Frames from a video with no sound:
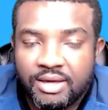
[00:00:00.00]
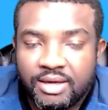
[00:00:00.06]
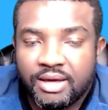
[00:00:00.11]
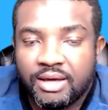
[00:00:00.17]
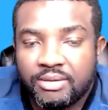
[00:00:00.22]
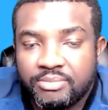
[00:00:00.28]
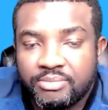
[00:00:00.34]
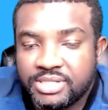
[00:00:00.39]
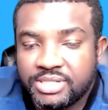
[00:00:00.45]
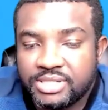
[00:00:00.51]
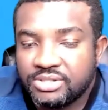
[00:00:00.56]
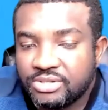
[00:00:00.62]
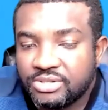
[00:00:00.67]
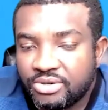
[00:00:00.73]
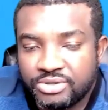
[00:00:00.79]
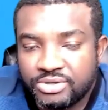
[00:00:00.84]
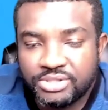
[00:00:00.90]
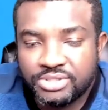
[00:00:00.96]
business
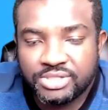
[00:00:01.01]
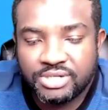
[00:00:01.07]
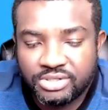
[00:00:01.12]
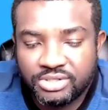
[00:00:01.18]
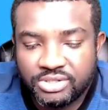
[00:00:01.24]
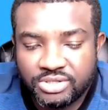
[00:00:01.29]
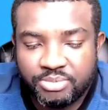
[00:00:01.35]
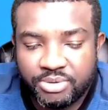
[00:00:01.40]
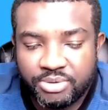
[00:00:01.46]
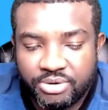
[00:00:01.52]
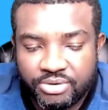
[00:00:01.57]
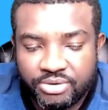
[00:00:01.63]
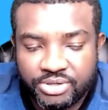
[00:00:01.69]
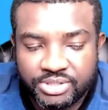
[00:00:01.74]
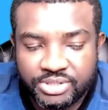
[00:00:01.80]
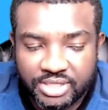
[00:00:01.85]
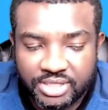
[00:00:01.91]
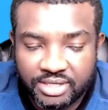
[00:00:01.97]
owners and
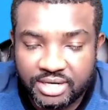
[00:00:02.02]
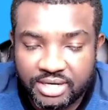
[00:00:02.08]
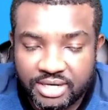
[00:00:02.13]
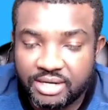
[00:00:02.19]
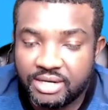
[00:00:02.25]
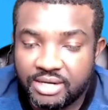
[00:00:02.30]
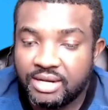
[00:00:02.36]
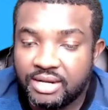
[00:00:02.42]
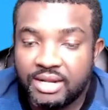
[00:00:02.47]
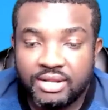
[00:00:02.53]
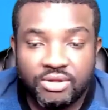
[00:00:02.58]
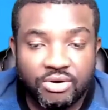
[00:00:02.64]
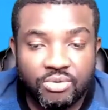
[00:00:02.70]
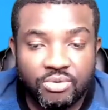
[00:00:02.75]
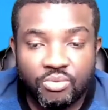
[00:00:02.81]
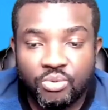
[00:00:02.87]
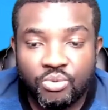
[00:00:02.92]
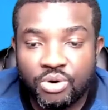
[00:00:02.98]
entrepreneurs, and don't
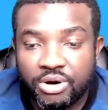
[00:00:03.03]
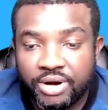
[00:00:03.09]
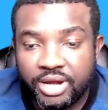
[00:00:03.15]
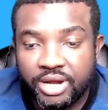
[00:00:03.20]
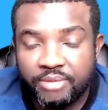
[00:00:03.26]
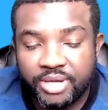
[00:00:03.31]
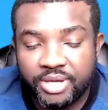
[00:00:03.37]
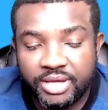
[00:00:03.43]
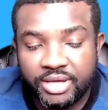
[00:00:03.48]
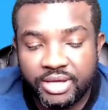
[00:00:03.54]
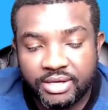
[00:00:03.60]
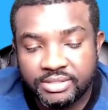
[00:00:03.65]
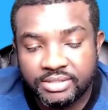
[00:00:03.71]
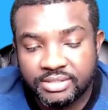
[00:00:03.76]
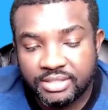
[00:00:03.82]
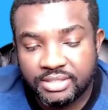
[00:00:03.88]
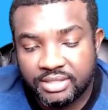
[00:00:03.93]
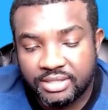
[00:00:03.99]
worry, because
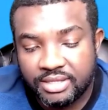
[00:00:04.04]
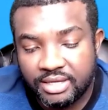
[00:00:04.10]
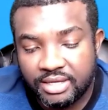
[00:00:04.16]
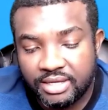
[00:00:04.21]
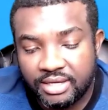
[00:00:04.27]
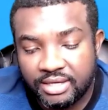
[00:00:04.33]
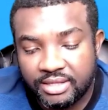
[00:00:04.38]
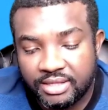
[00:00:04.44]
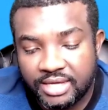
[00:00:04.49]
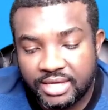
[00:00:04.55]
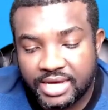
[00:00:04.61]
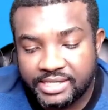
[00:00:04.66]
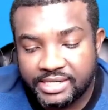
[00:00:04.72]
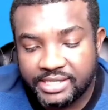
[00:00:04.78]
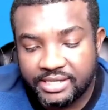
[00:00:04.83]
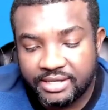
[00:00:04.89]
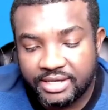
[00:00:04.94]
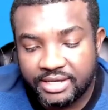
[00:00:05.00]
the
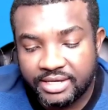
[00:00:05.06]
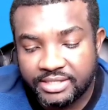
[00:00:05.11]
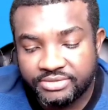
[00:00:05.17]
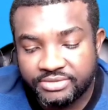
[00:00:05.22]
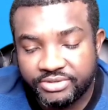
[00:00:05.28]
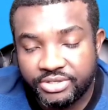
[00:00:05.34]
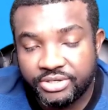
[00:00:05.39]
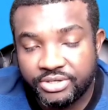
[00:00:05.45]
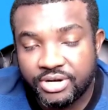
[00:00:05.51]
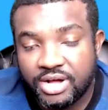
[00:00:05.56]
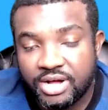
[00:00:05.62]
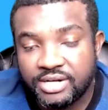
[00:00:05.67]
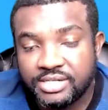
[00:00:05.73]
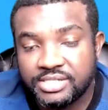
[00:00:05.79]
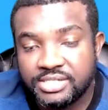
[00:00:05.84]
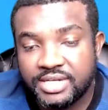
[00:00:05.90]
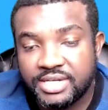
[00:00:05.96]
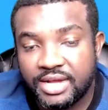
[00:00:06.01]
idea is for you to
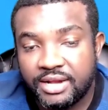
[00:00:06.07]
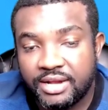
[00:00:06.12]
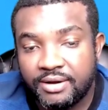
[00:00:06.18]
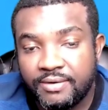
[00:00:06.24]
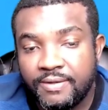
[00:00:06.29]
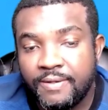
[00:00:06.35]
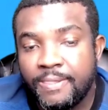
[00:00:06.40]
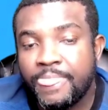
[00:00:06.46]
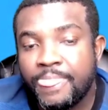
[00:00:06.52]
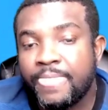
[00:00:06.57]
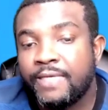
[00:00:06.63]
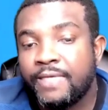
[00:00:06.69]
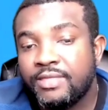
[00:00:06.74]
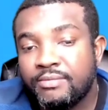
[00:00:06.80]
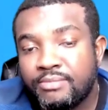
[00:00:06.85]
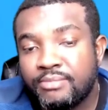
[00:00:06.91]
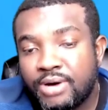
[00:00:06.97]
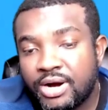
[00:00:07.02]
understand the
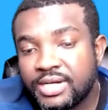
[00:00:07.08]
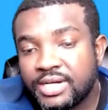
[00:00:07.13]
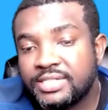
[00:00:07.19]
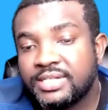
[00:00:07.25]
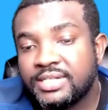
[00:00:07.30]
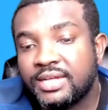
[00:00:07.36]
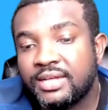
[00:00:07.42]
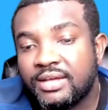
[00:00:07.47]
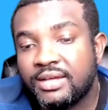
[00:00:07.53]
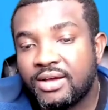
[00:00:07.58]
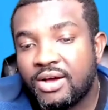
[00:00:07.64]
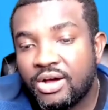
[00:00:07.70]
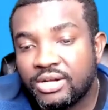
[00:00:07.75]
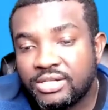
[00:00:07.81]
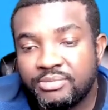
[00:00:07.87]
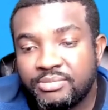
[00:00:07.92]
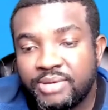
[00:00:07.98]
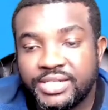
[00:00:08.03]
marketing
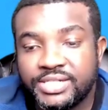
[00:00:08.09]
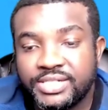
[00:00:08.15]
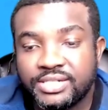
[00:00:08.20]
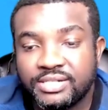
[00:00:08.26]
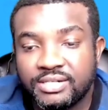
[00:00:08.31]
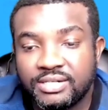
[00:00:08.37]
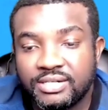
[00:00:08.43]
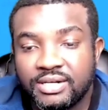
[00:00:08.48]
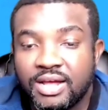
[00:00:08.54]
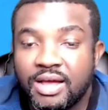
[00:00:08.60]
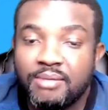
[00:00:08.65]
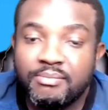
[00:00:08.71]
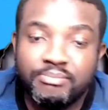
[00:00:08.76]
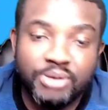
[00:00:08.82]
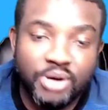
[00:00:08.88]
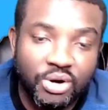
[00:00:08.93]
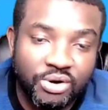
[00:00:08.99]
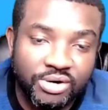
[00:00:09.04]
automation
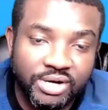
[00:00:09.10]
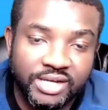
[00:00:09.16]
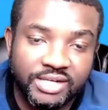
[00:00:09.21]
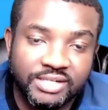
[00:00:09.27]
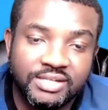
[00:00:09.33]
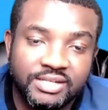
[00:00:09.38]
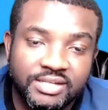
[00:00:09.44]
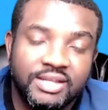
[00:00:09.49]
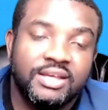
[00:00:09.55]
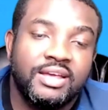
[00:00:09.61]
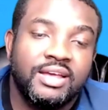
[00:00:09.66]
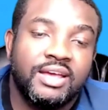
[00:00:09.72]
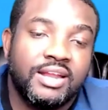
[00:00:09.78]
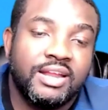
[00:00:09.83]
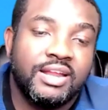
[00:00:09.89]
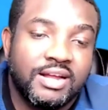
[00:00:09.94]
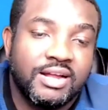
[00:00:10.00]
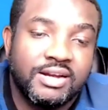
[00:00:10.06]
component
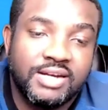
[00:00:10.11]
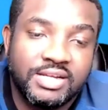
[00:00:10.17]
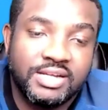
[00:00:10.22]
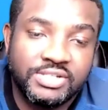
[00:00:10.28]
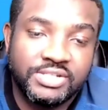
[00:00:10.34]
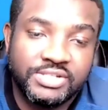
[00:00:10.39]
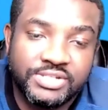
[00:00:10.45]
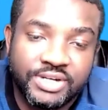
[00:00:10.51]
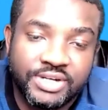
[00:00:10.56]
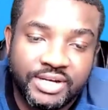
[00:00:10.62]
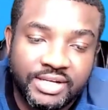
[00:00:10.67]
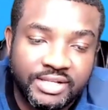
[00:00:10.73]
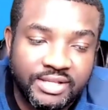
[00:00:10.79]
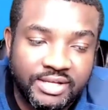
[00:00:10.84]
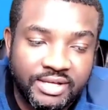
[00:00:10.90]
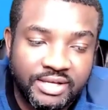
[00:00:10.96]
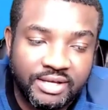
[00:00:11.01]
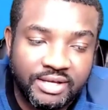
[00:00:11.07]
and not necessarily
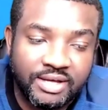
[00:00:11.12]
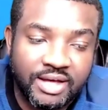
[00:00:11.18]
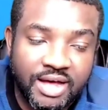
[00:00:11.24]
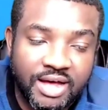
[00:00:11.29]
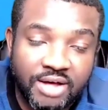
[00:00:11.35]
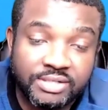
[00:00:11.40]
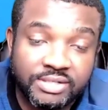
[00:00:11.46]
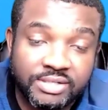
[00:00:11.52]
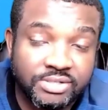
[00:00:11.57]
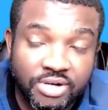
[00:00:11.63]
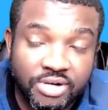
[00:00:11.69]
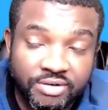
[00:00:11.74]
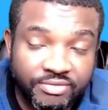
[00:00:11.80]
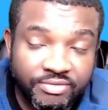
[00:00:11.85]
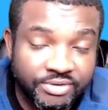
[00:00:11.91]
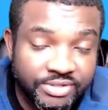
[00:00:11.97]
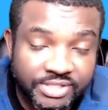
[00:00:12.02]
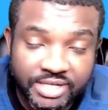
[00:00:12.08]
the how the server
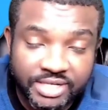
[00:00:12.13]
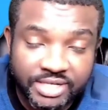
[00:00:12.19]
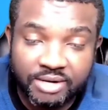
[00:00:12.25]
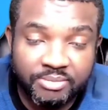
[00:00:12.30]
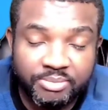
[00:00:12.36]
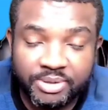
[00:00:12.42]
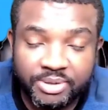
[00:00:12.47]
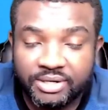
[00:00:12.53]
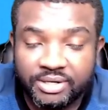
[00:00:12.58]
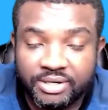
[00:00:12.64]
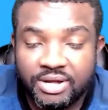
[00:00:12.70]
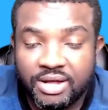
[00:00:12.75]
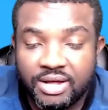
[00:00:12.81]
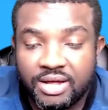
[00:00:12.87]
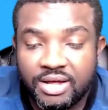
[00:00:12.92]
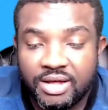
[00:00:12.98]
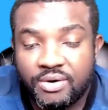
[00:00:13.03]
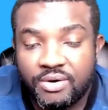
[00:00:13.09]
is set up and
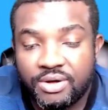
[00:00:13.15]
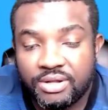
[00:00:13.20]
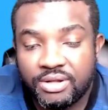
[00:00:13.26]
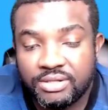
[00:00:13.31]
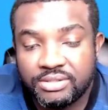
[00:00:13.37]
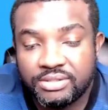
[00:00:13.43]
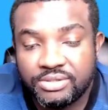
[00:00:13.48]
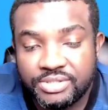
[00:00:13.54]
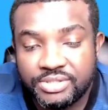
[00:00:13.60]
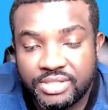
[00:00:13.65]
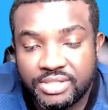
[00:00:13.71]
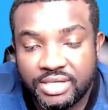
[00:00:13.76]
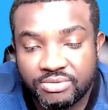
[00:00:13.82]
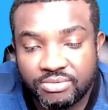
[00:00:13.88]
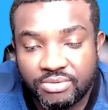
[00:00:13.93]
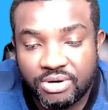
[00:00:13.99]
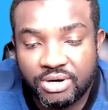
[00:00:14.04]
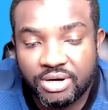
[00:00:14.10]
how all of those things
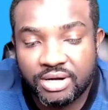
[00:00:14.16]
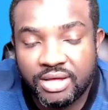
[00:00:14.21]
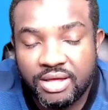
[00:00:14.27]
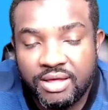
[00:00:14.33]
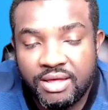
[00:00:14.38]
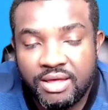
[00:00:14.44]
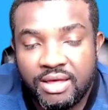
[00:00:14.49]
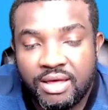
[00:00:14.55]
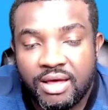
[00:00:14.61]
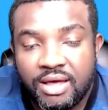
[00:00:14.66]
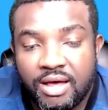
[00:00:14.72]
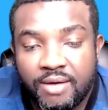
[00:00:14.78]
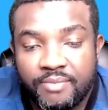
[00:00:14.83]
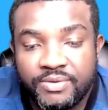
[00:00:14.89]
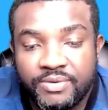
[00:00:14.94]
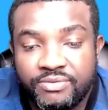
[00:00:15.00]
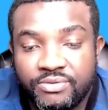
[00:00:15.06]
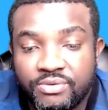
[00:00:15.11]
work.
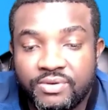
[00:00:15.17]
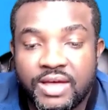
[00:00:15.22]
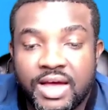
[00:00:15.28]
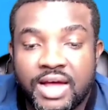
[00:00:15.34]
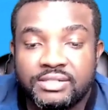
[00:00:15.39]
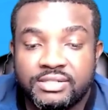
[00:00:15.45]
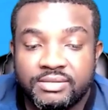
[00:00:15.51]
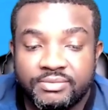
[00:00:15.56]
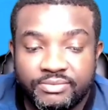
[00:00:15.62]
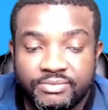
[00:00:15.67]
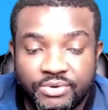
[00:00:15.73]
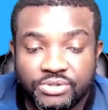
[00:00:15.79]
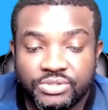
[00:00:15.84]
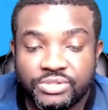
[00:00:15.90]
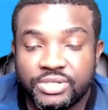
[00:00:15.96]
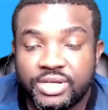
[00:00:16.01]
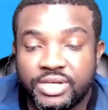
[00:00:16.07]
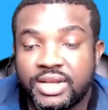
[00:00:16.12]
If you got some folks
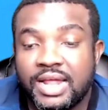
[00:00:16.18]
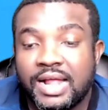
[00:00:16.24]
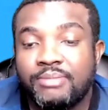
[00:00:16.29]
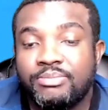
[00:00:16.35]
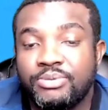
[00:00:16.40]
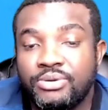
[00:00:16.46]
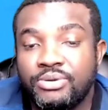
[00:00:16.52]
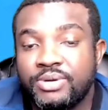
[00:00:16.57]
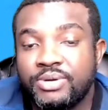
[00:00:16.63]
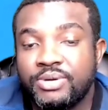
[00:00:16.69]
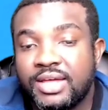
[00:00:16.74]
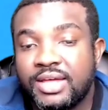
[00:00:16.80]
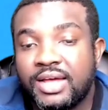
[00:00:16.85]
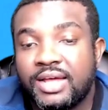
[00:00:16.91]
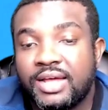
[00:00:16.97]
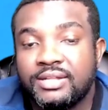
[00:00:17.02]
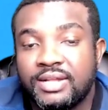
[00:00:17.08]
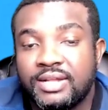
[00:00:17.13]
who can help you with
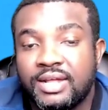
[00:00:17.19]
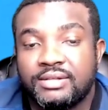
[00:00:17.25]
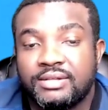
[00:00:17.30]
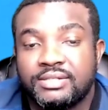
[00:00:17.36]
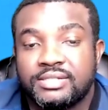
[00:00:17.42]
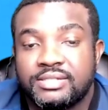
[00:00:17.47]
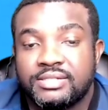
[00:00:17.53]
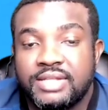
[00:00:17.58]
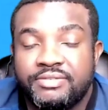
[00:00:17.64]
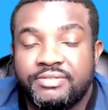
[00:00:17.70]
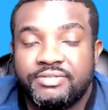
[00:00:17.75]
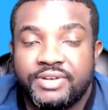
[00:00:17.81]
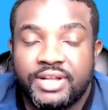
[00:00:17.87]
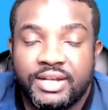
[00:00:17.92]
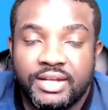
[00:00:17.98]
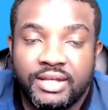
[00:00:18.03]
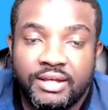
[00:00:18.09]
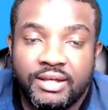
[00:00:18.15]
that, then that's
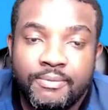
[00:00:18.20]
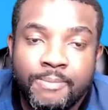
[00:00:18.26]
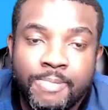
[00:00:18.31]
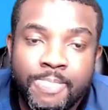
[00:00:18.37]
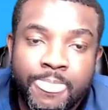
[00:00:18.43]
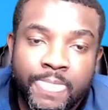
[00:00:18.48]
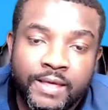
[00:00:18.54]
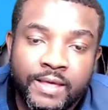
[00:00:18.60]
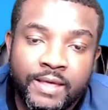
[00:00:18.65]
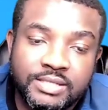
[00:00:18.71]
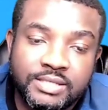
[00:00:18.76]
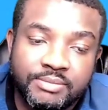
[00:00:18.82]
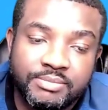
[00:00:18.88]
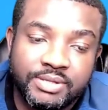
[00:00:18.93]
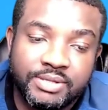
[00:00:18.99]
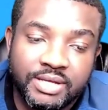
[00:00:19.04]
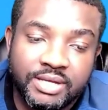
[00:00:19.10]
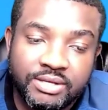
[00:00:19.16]
definitely something
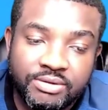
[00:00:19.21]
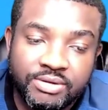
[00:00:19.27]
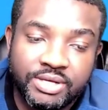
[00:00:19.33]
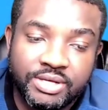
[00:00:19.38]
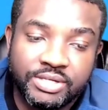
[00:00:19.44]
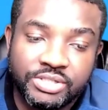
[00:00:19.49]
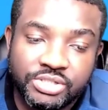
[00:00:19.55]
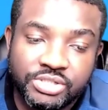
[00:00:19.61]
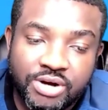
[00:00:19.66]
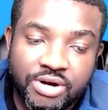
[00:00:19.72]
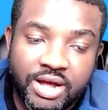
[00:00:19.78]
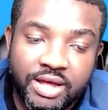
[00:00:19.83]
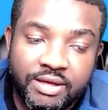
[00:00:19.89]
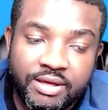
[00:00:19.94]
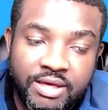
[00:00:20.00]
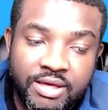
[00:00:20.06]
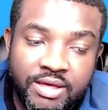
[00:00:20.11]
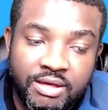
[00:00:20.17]
that you can try.
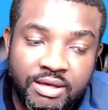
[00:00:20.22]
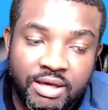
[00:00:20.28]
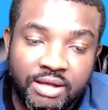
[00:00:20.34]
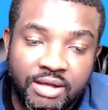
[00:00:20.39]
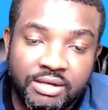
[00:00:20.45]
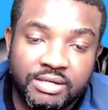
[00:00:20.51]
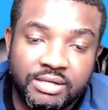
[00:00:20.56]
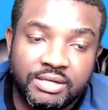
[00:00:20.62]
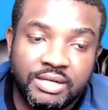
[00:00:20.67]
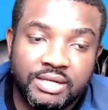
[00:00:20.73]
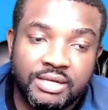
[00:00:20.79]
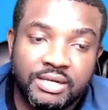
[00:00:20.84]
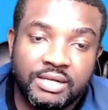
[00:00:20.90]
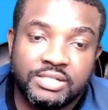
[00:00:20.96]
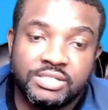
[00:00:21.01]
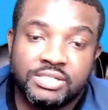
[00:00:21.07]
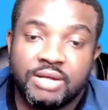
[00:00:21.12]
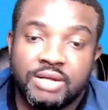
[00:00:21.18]
And
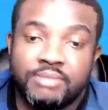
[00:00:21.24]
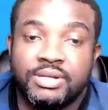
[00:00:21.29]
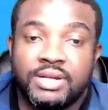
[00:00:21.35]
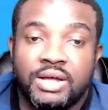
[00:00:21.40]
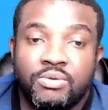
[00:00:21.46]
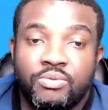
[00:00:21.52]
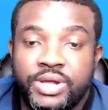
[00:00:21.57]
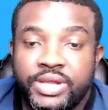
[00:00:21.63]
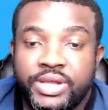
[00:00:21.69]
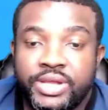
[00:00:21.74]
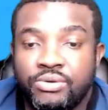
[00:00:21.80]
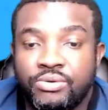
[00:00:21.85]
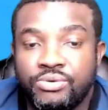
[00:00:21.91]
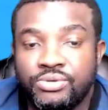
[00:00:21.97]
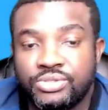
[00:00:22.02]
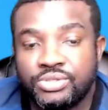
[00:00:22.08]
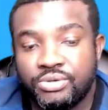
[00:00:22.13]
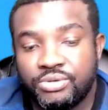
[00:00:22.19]
it's something that we do,
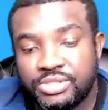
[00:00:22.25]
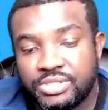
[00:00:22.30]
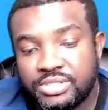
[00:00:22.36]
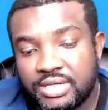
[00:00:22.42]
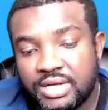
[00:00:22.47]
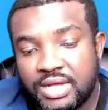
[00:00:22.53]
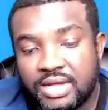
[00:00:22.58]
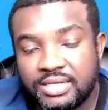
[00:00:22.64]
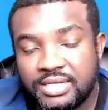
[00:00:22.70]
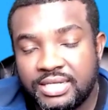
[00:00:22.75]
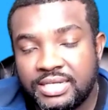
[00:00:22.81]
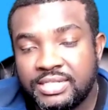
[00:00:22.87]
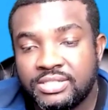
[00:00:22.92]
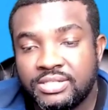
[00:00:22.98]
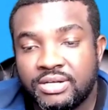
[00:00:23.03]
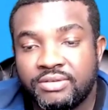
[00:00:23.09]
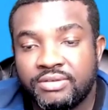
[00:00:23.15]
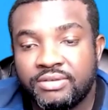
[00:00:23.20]
so it's a lot
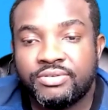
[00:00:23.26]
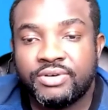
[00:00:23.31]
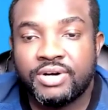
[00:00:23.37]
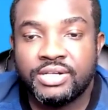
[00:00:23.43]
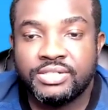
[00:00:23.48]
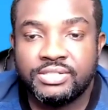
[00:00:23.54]
easier for us to